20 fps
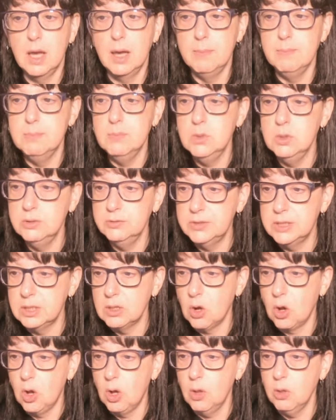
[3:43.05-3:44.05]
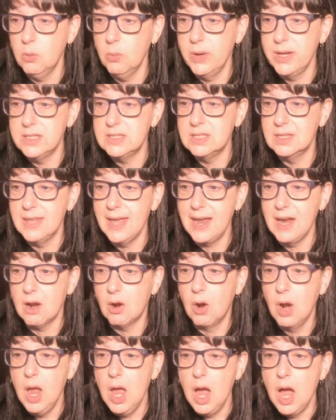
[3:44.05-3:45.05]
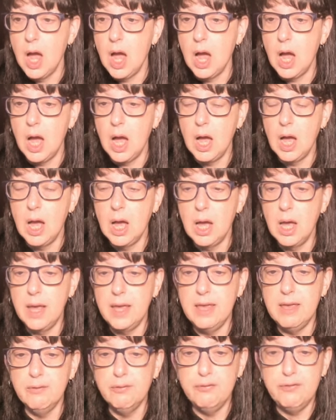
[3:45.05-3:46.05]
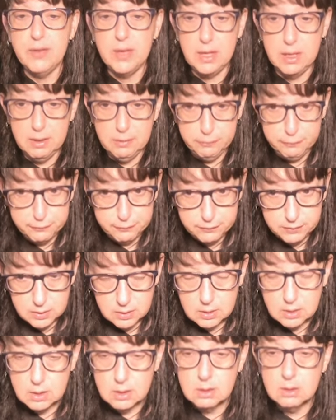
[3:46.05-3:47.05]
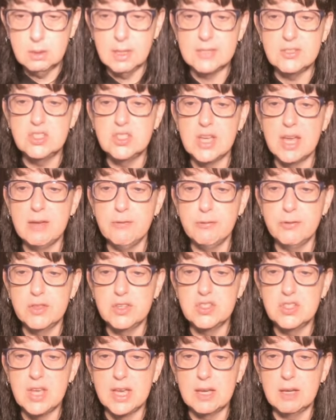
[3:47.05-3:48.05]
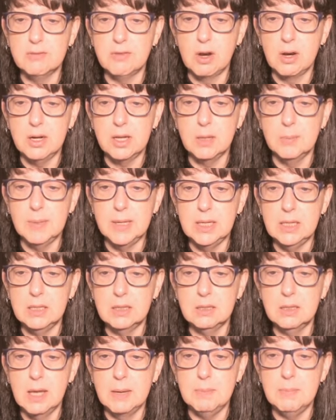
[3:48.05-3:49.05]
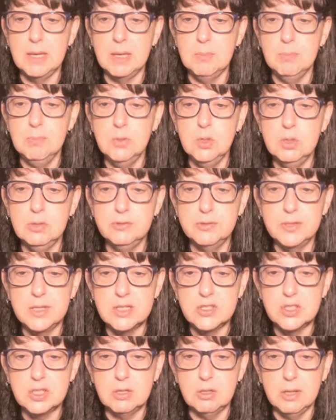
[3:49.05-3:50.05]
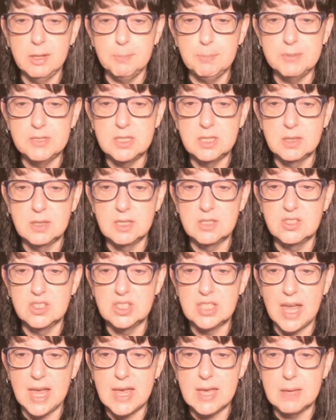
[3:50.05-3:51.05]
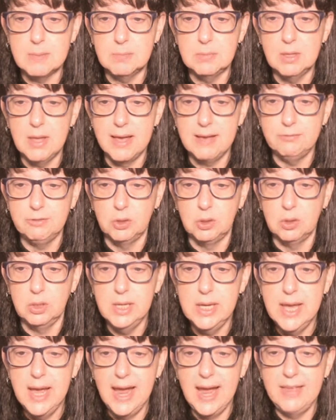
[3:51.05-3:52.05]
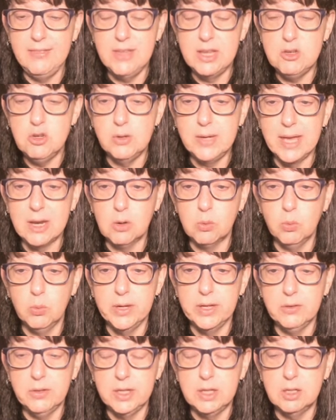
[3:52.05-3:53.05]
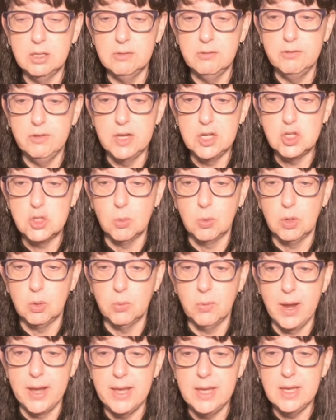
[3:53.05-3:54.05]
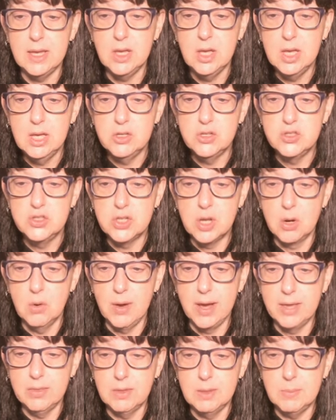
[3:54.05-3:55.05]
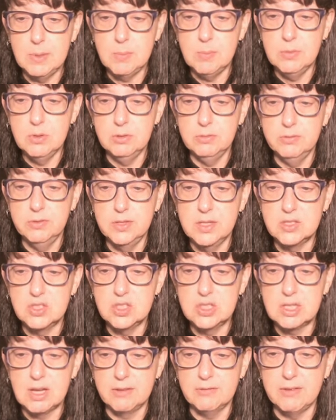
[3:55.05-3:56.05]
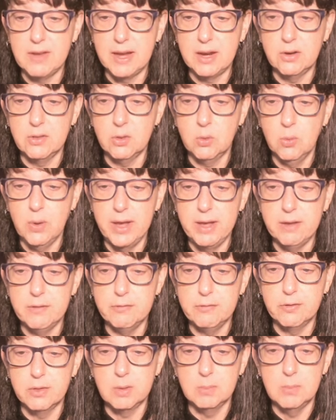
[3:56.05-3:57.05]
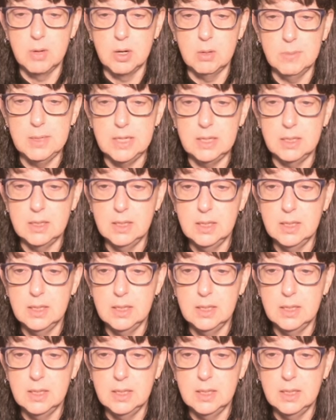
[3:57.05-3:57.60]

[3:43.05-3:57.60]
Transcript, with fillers: I moved it all the way to there. If let's say for the sake of argument, let me move this clip to the same level, and then you get a really good visual, right? So, and let me move this stuff out of the way for the moment.